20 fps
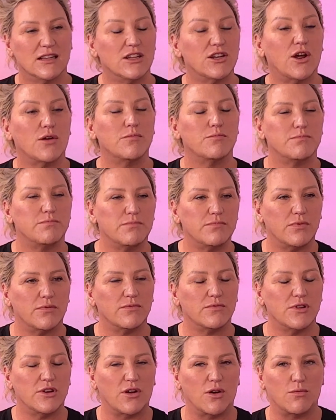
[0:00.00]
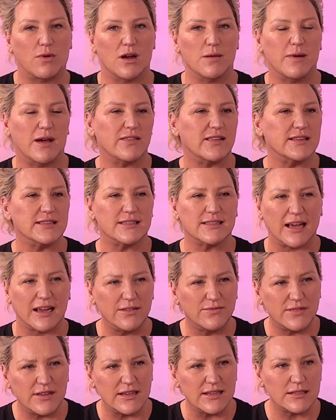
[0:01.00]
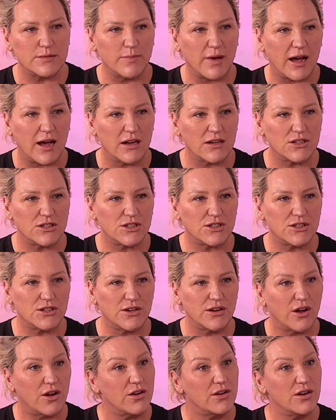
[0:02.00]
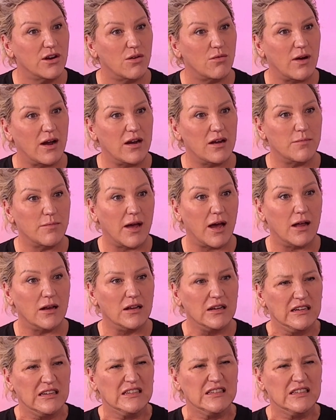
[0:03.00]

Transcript: You don't you don't worry about their safety as much, you know, you're not worried about